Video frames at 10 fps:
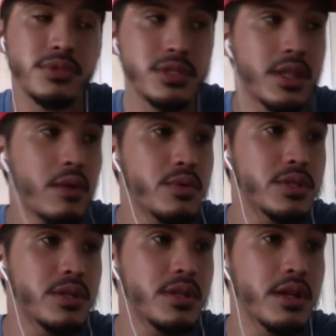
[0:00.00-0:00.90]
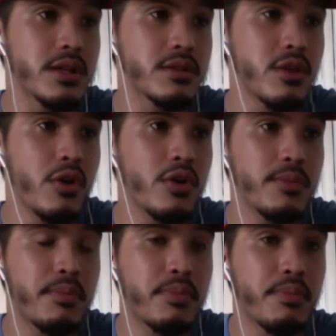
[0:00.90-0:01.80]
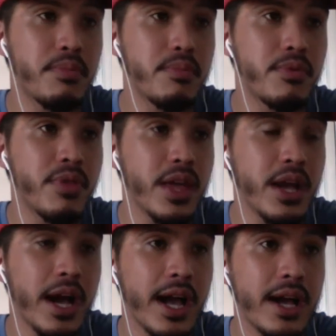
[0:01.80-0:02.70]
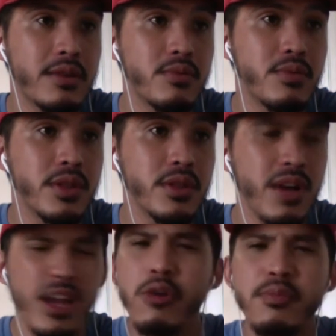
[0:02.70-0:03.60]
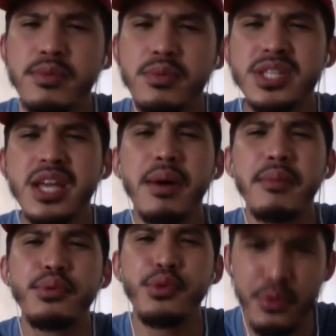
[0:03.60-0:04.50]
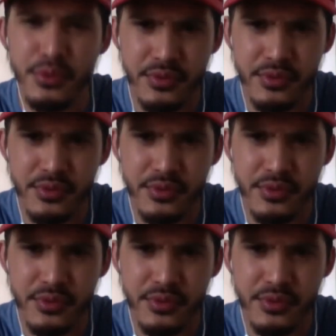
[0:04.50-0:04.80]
they would, the only thing I had with, a lot of people were saying about proof.